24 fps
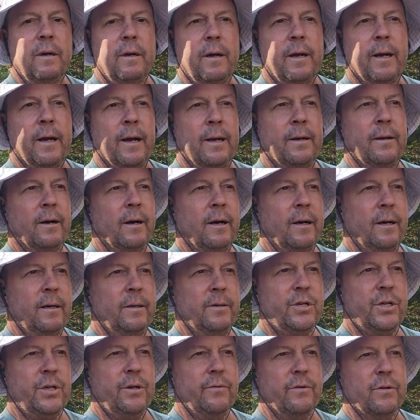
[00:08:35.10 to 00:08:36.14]
And
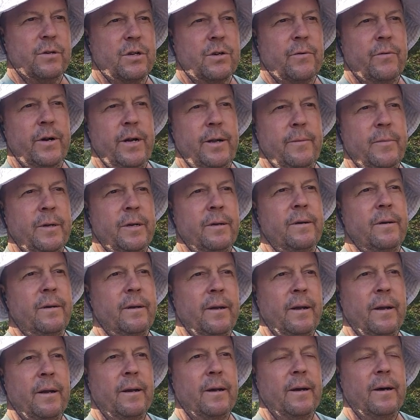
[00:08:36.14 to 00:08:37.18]
she was screaming,
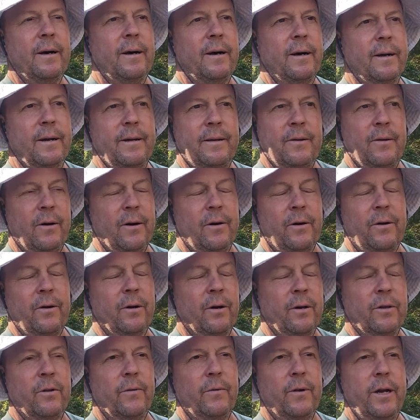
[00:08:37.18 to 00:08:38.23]
and I heard it
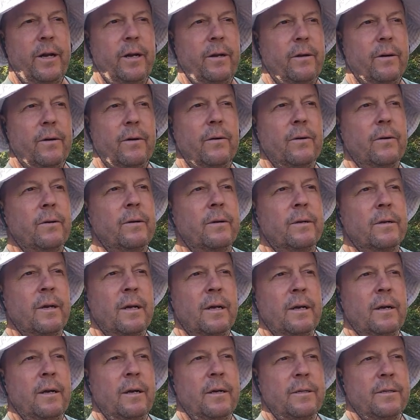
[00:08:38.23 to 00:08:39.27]
on the radio. And
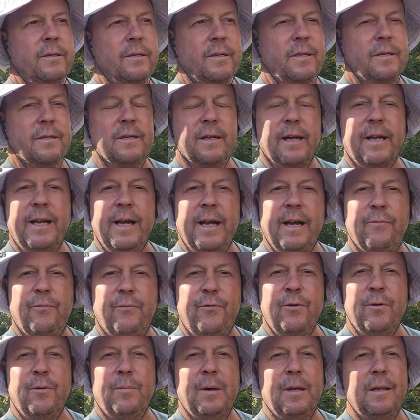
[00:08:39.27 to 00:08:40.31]
she says, "I can't
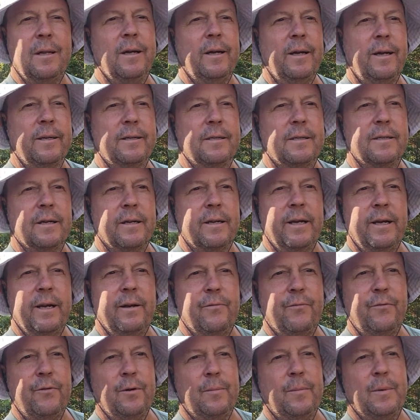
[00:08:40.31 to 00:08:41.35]
feel my legs. I can't
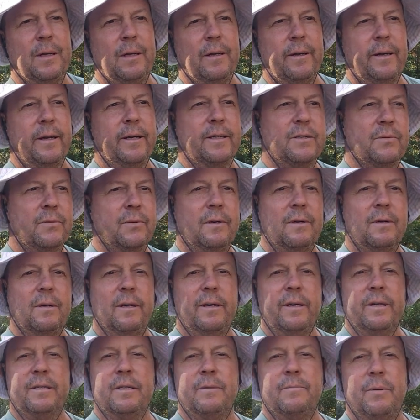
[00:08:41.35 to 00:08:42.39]
feel my legs." Well, her
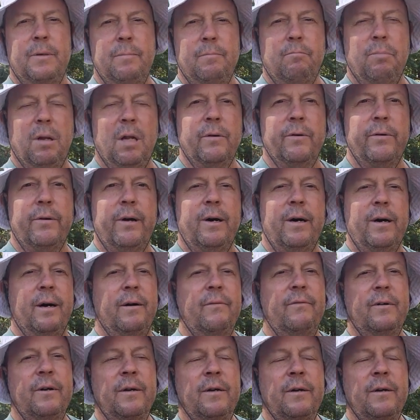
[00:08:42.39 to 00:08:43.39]
legs have been blown off.